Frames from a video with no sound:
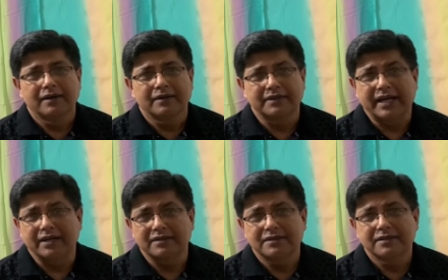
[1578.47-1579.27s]
that
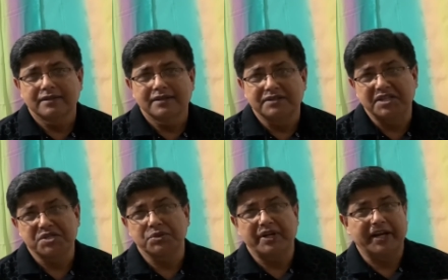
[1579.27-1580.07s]
they
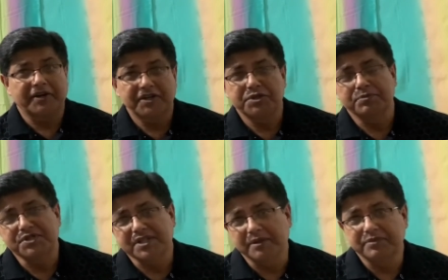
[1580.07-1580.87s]
should agree to
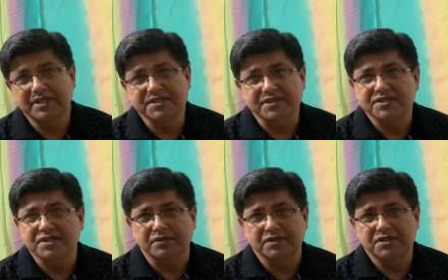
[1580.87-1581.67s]
Mr. Ebenezer's
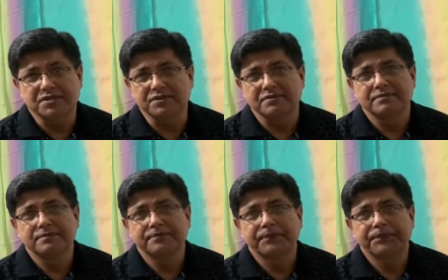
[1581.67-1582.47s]
condition.
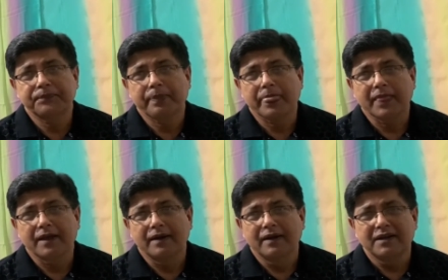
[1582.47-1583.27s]

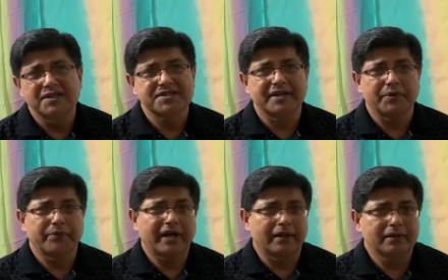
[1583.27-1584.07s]
He said,
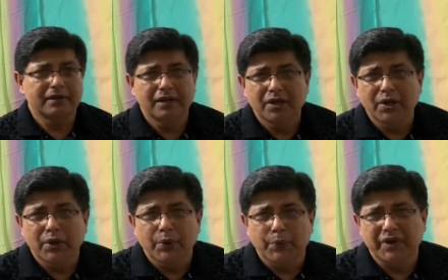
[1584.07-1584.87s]
well,
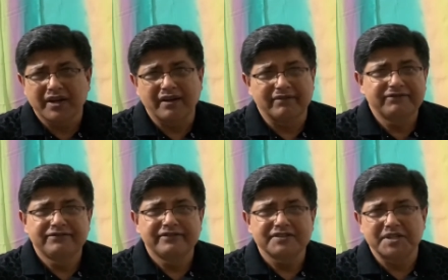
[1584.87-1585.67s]
we have
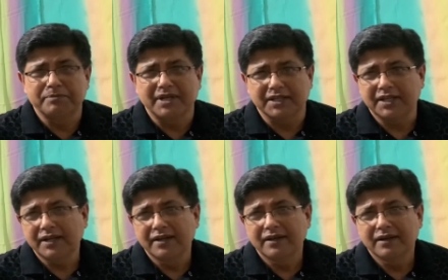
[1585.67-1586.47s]
the money.
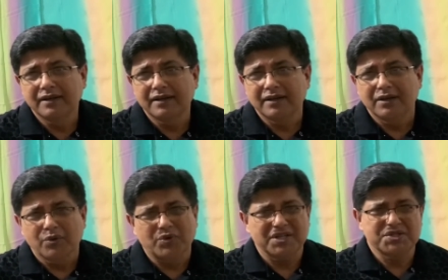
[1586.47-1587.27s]

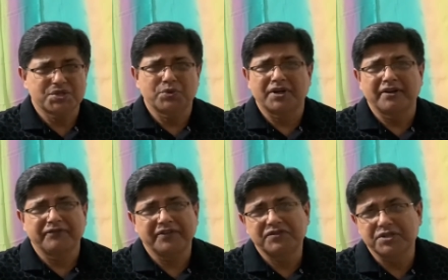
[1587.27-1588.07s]
What is
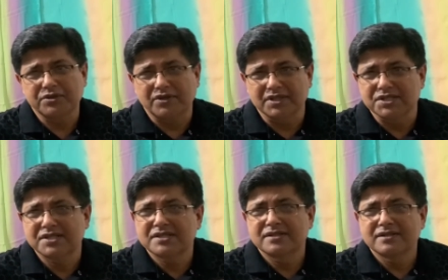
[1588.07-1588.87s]
$250?